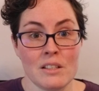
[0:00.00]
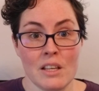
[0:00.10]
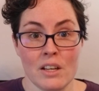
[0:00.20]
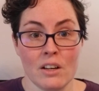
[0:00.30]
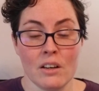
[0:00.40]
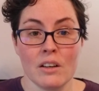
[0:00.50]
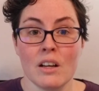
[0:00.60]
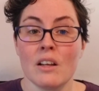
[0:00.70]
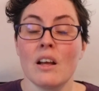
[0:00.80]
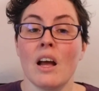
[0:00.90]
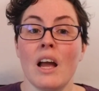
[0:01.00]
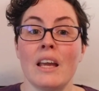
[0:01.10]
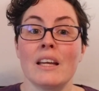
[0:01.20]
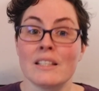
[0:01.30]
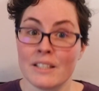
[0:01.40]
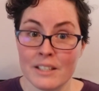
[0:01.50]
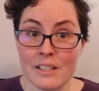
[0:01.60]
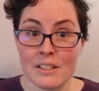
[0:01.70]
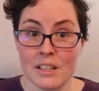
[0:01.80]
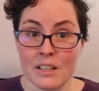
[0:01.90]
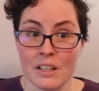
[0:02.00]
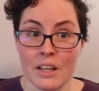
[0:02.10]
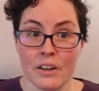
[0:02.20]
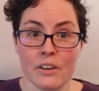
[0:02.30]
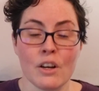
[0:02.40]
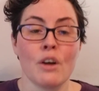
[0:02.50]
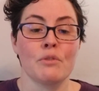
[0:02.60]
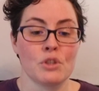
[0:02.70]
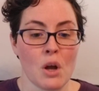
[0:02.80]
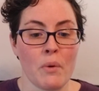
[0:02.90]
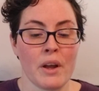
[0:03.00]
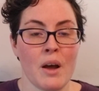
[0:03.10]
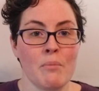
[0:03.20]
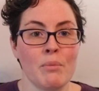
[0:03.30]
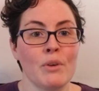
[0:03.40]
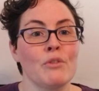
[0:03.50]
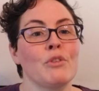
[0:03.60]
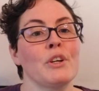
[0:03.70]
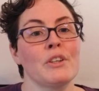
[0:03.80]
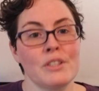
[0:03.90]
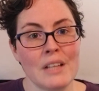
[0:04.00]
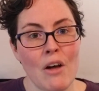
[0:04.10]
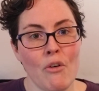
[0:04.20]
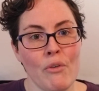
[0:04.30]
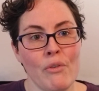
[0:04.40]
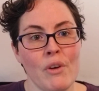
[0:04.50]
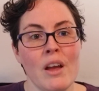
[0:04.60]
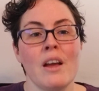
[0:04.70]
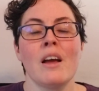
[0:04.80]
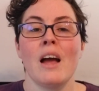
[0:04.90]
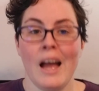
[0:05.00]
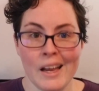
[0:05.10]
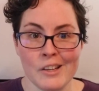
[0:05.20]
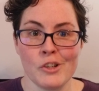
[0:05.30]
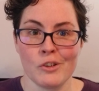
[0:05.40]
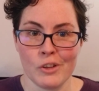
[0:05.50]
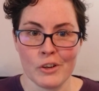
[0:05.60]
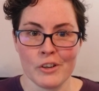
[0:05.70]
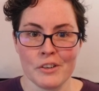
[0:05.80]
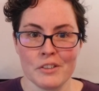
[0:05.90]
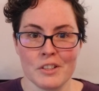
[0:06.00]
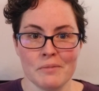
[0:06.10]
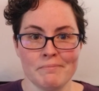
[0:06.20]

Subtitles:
year a consistent year of showing up for yourself and your learners.